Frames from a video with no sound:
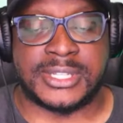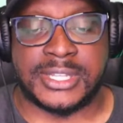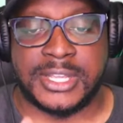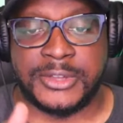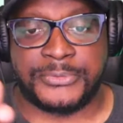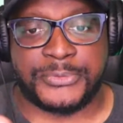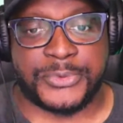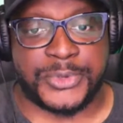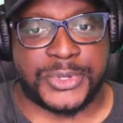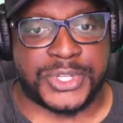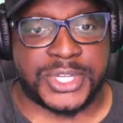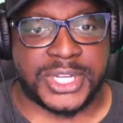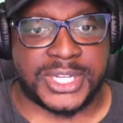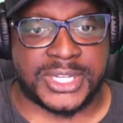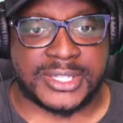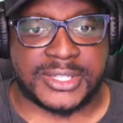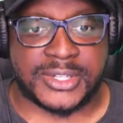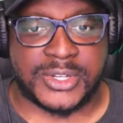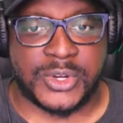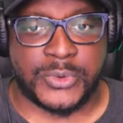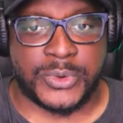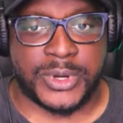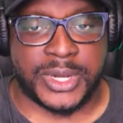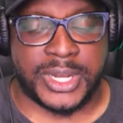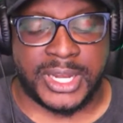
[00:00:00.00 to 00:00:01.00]
If you're just
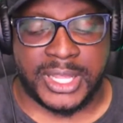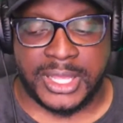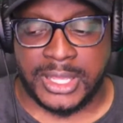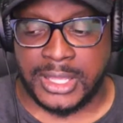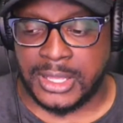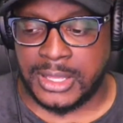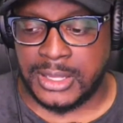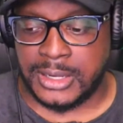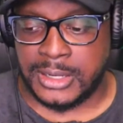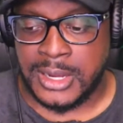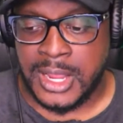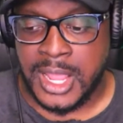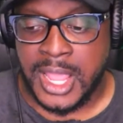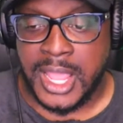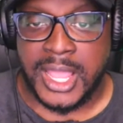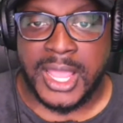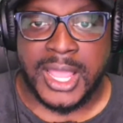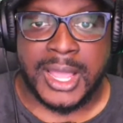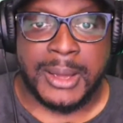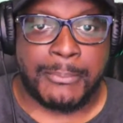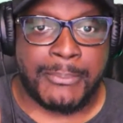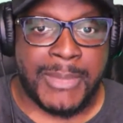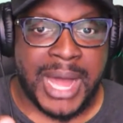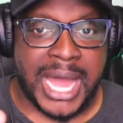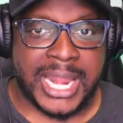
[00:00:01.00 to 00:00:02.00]
tuning in,
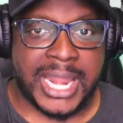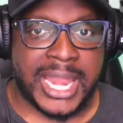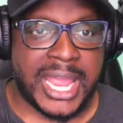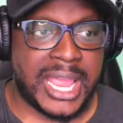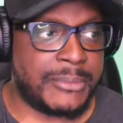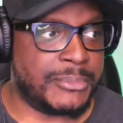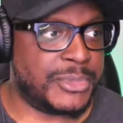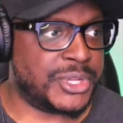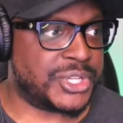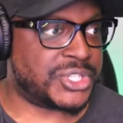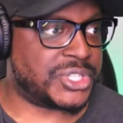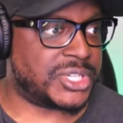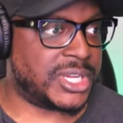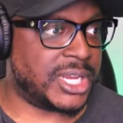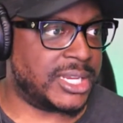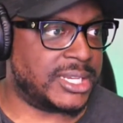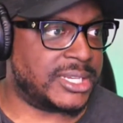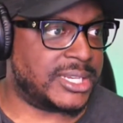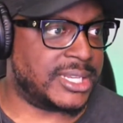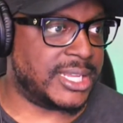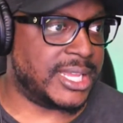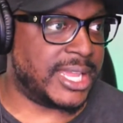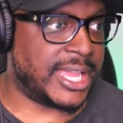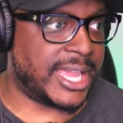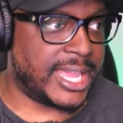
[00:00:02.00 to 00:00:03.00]
my name is
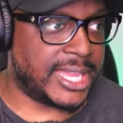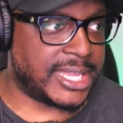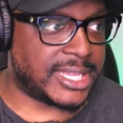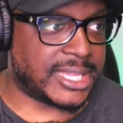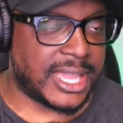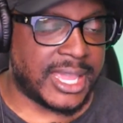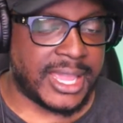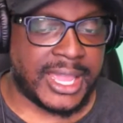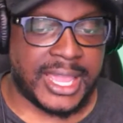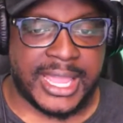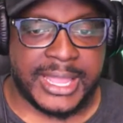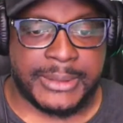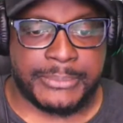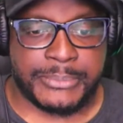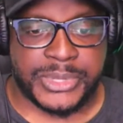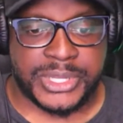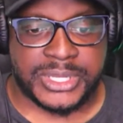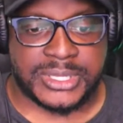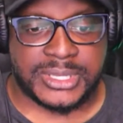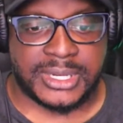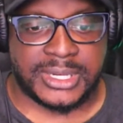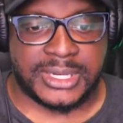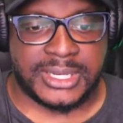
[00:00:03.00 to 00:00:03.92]
JD, aka Mr.